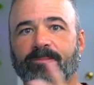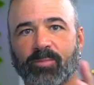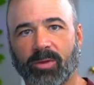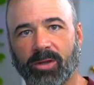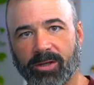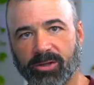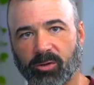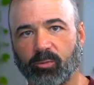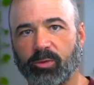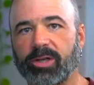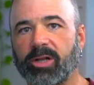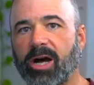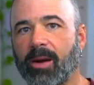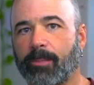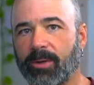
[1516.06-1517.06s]
there's a real
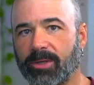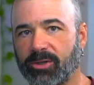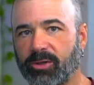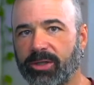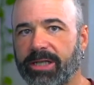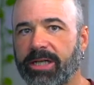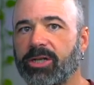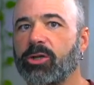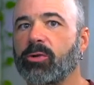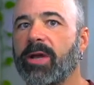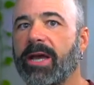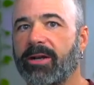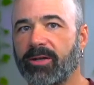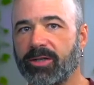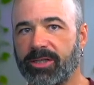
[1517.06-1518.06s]
opportunity. A new
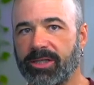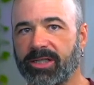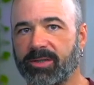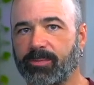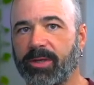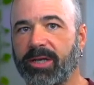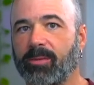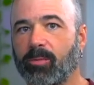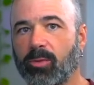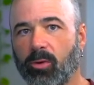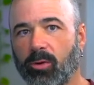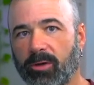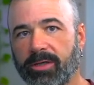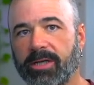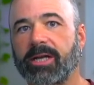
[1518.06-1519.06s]
energy is being
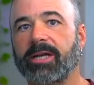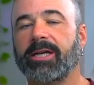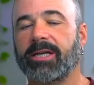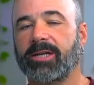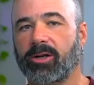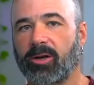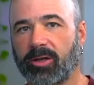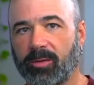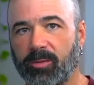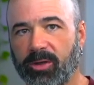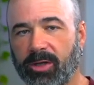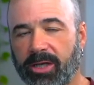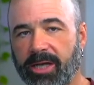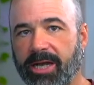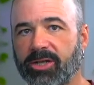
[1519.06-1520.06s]
born in our
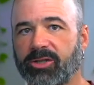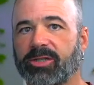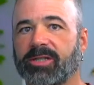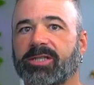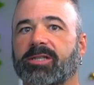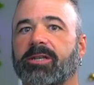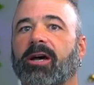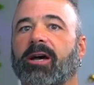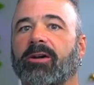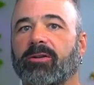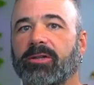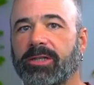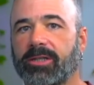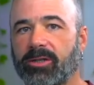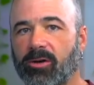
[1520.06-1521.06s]
communication style,
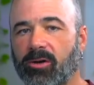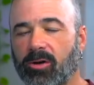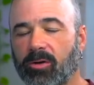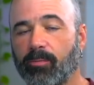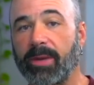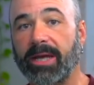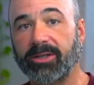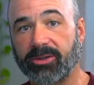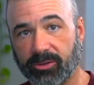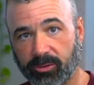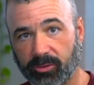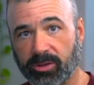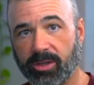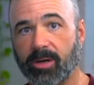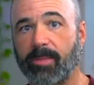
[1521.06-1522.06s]
in our mental
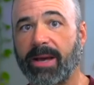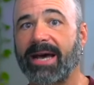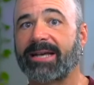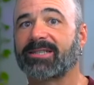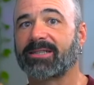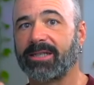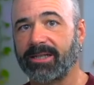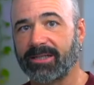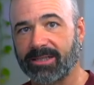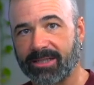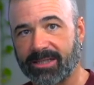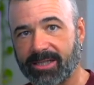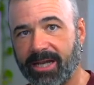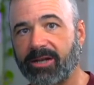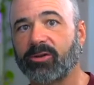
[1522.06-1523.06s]
capacity. It's a
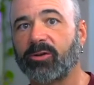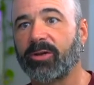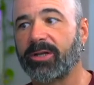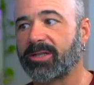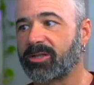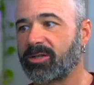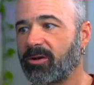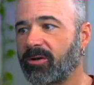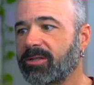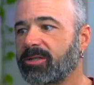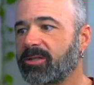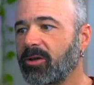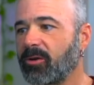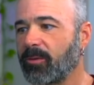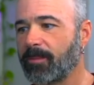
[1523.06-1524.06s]
cycle that starts.
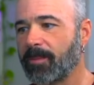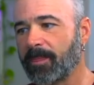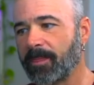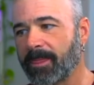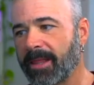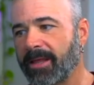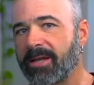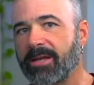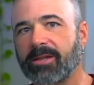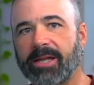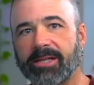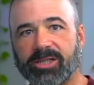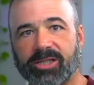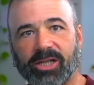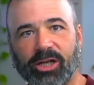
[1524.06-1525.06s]
So
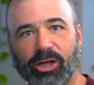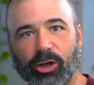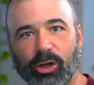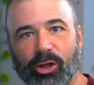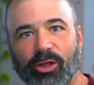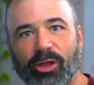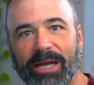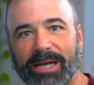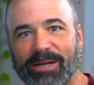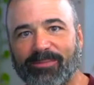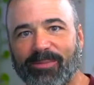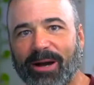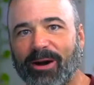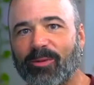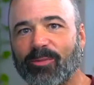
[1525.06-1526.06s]
that's the good thing
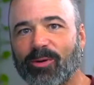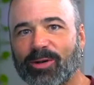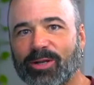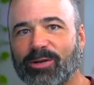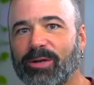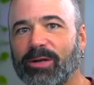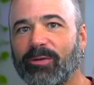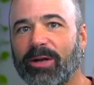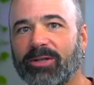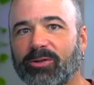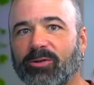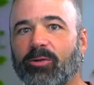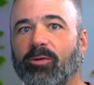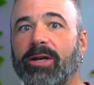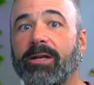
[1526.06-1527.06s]
about Mercury
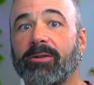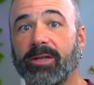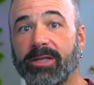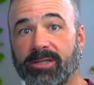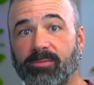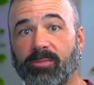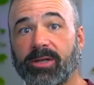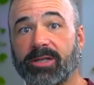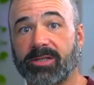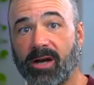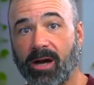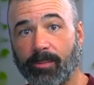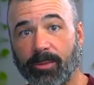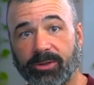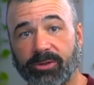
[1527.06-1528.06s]
retrograde, this
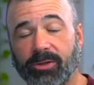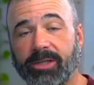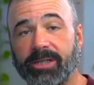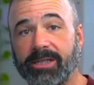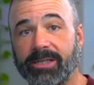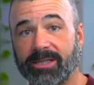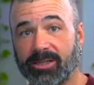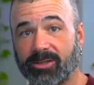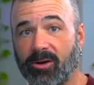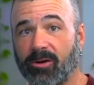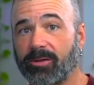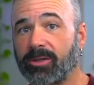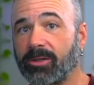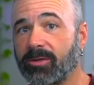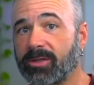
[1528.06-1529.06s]
opportunity to start
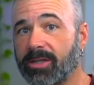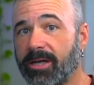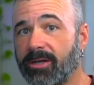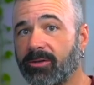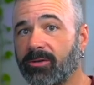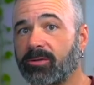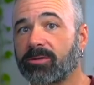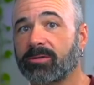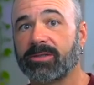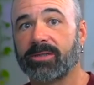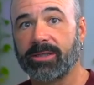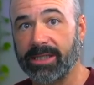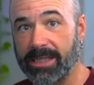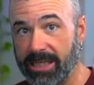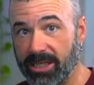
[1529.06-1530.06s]
a new cycle
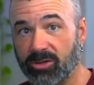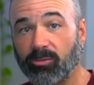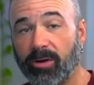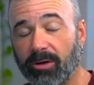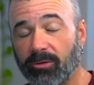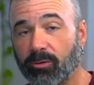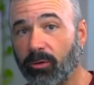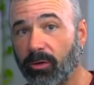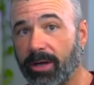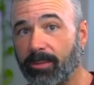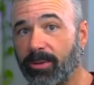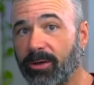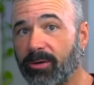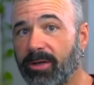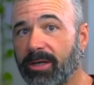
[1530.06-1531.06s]
in each retrograde
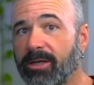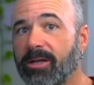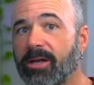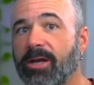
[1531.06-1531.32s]
period.